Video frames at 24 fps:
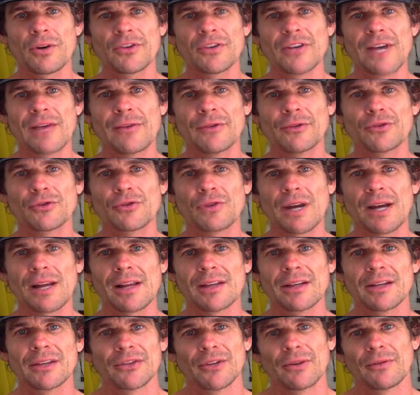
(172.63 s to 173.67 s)
it in South
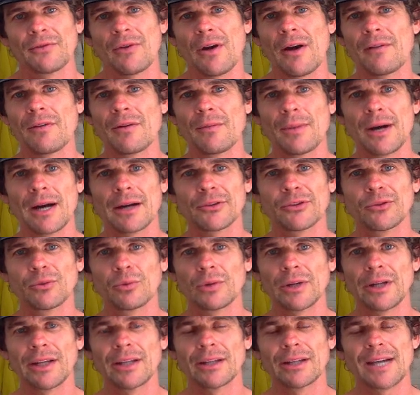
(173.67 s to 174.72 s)
Australia. So $500 a
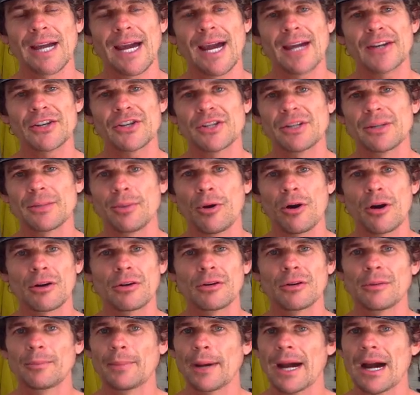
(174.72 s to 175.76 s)
week, cash in your
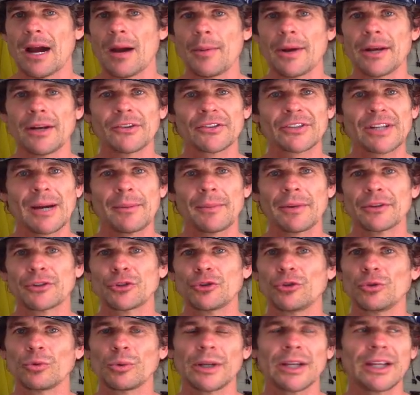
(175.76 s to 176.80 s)
pocket, power meters coming in
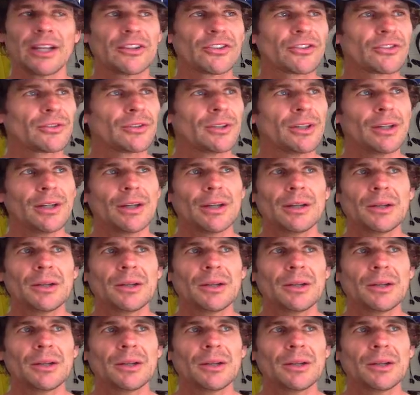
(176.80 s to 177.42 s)
2 weeks,